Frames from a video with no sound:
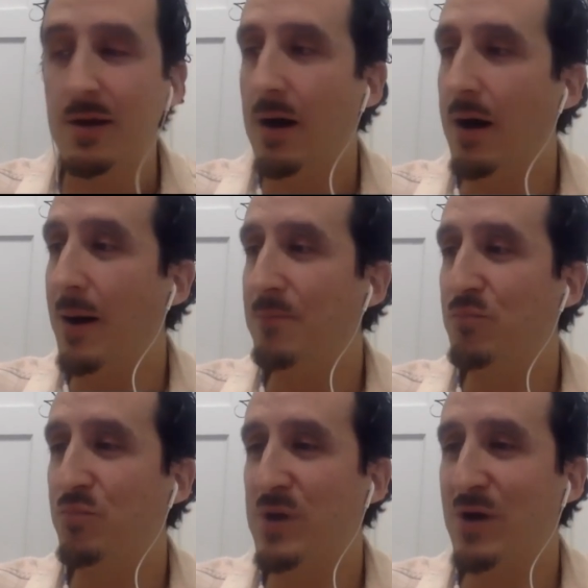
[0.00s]

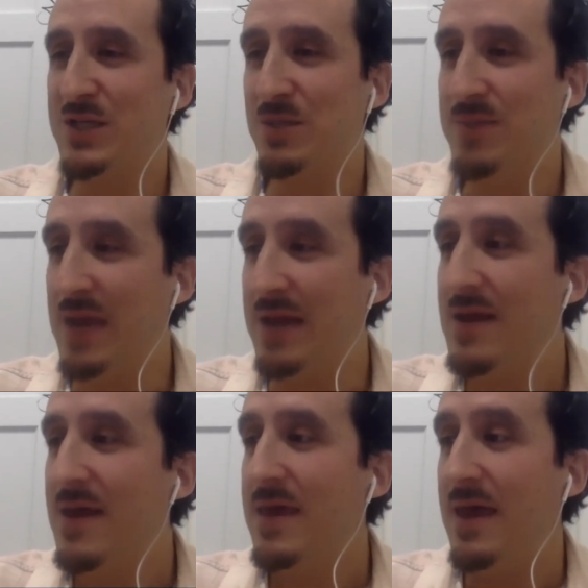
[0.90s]
It'd be great to meet.
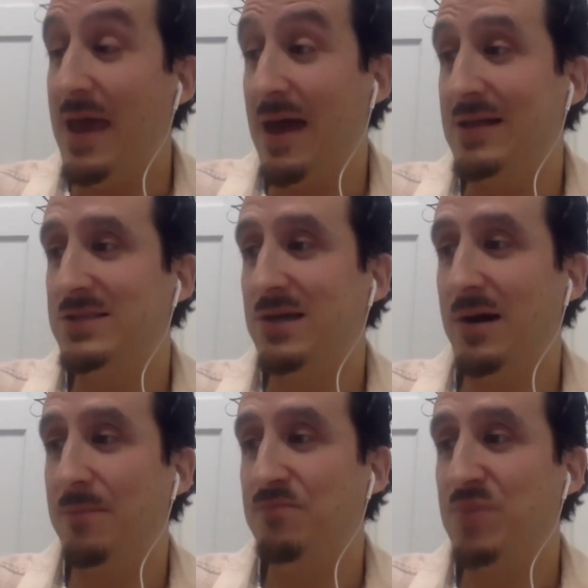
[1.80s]
And
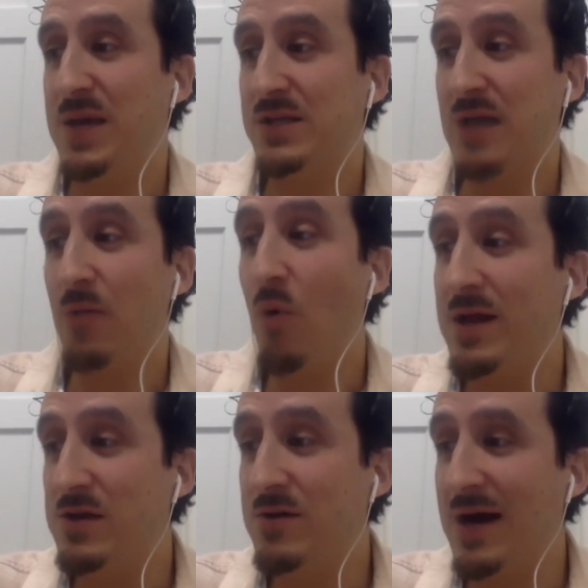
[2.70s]
because I
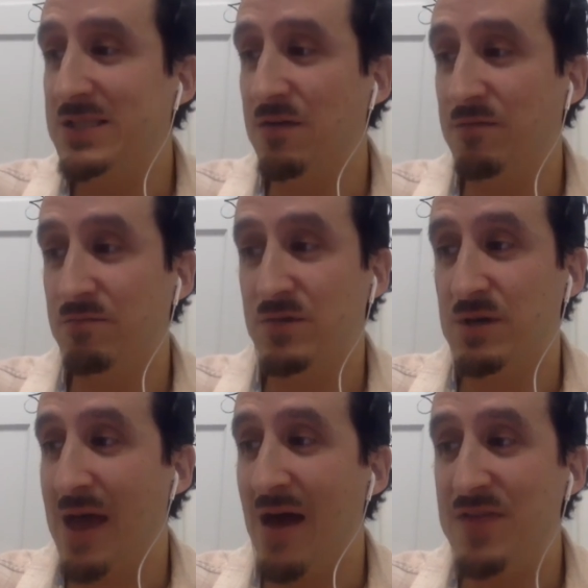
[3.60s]
want you guys to
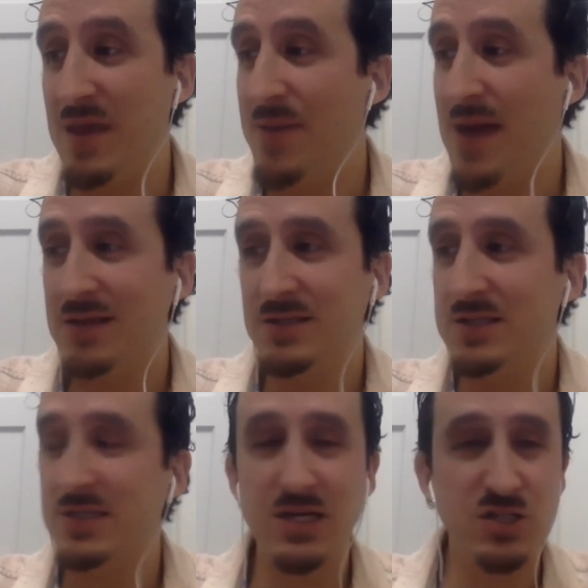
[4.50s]
have the impact and
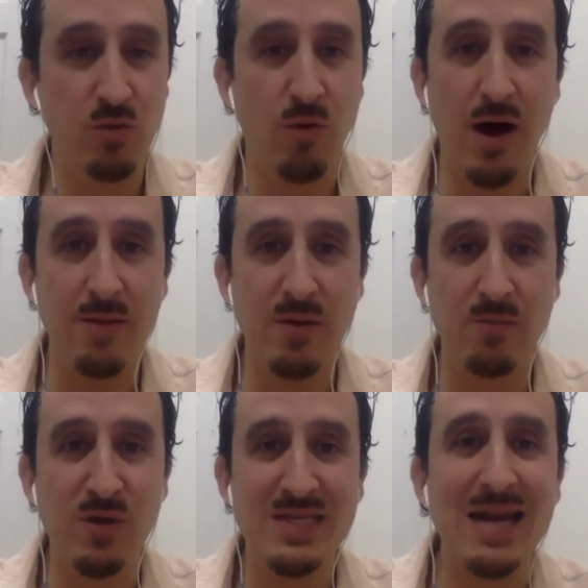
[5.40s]
success you want. I mean,
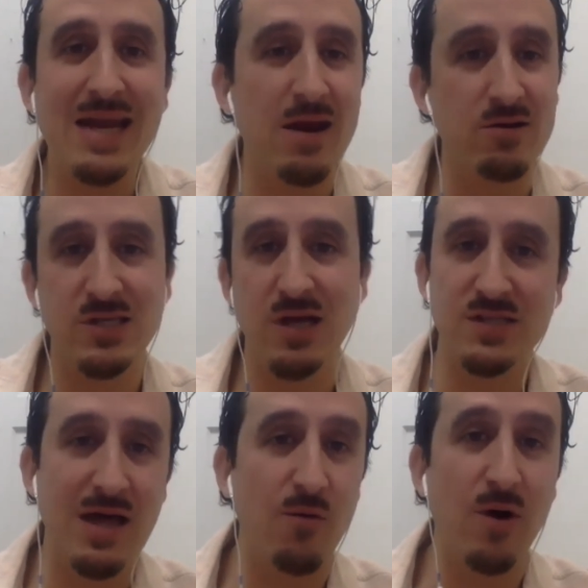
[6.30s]
we dedicate ourselves
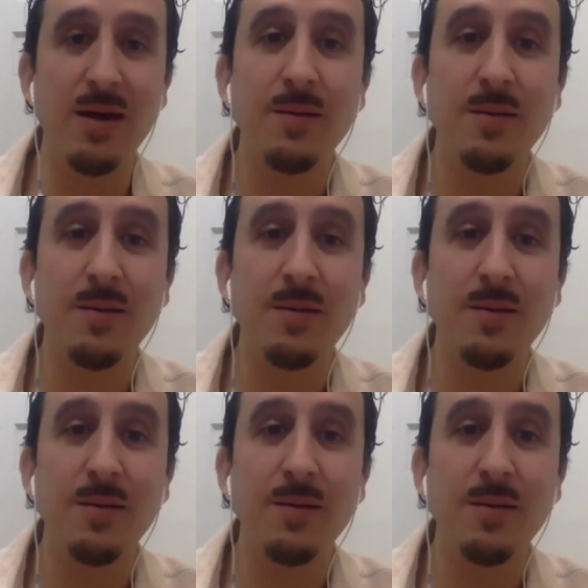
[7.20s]
in that way.